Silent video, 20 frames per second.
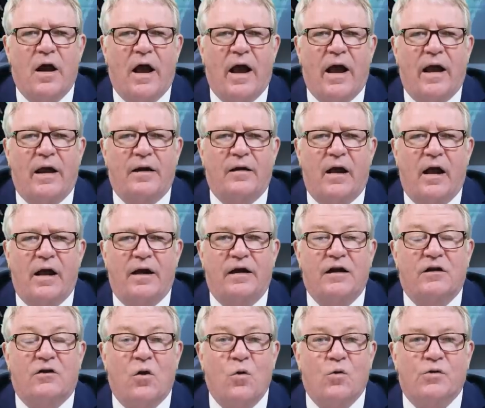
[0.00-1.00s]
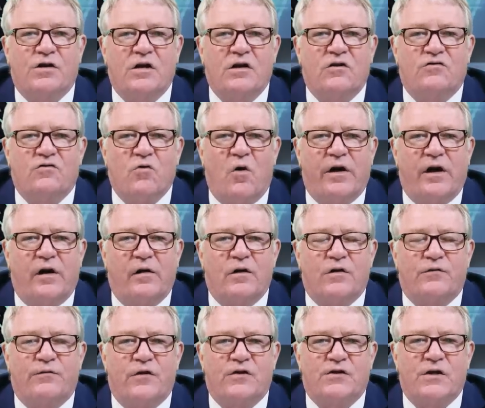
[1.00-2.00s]
And, and of course, he's joining
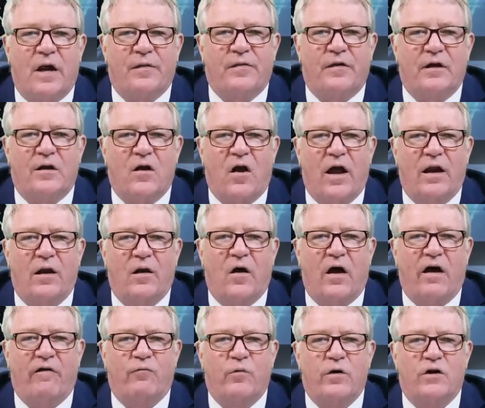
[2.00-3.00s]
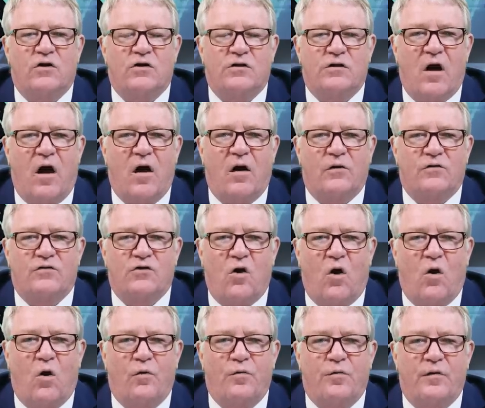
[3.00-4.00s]
us for Sunday Night Live, which starts
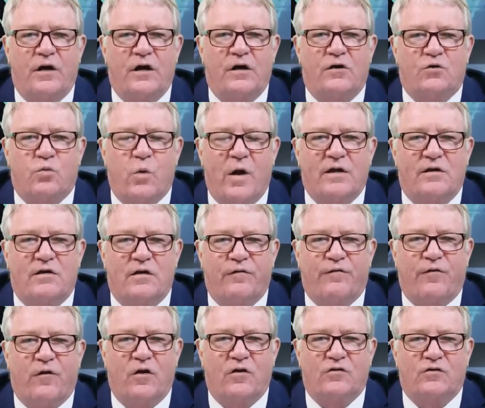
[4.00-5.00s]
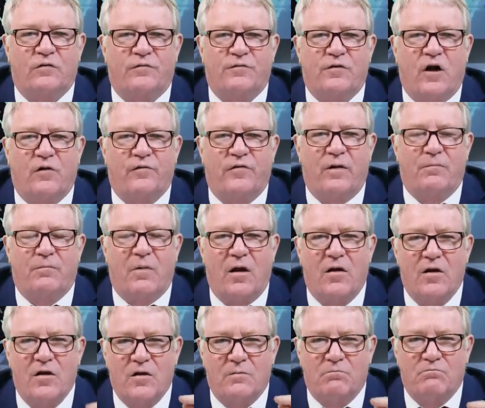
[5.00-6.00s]
on the 21st of November.
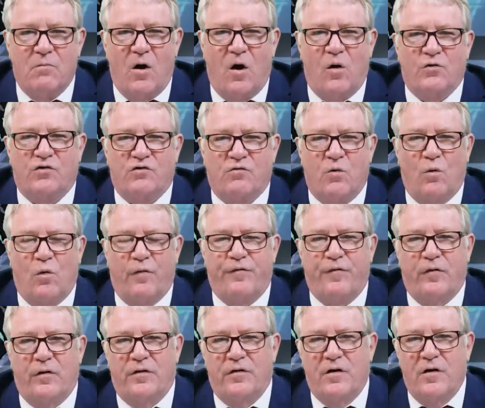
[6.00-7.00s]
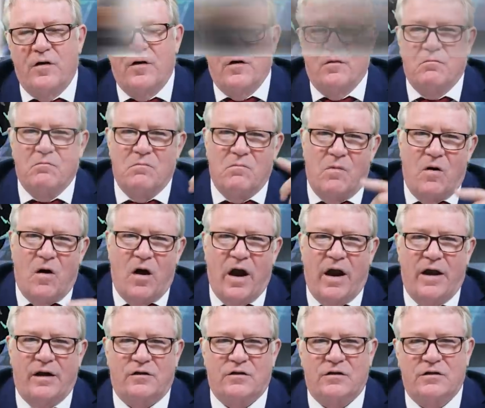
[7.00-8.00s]
Miles Crawford,
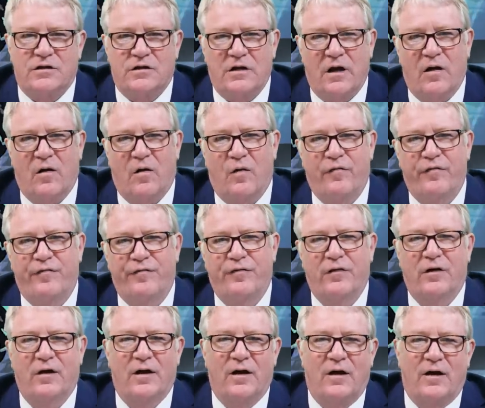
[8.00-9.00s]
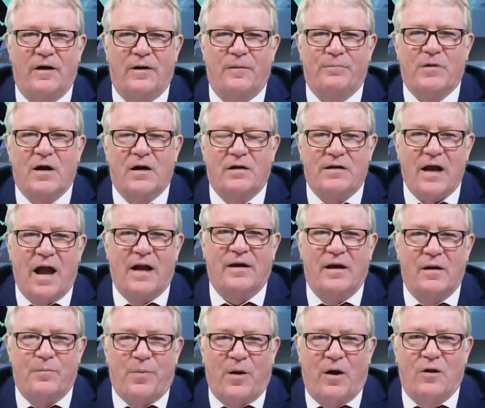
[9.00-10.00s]
myself, um,
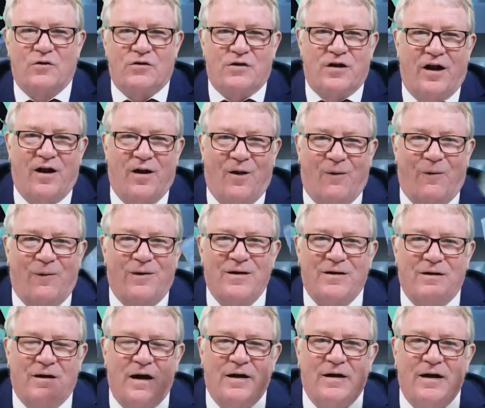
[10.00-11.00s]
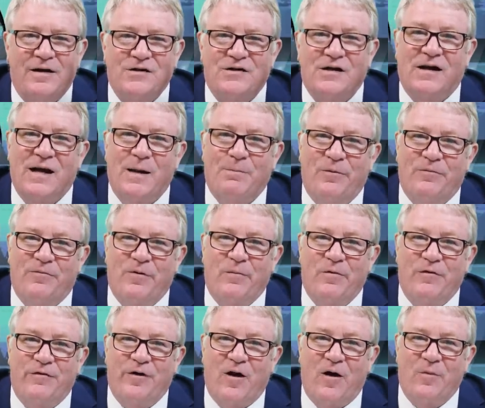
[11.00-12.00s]
Danny Posthill. And here's a clip of
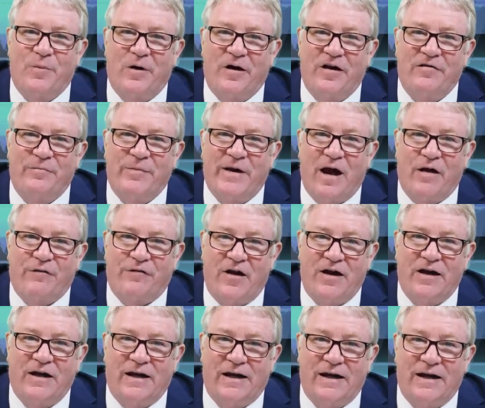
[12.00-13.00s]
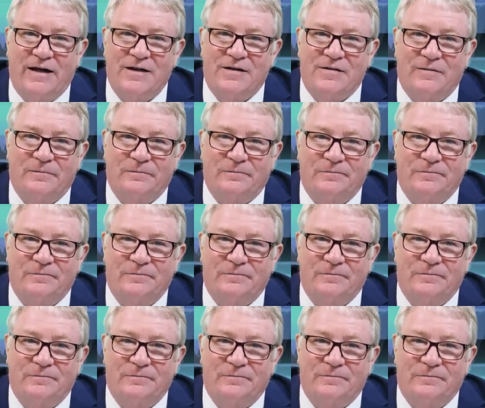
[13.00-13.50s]
him if you don't believe me how funny he is.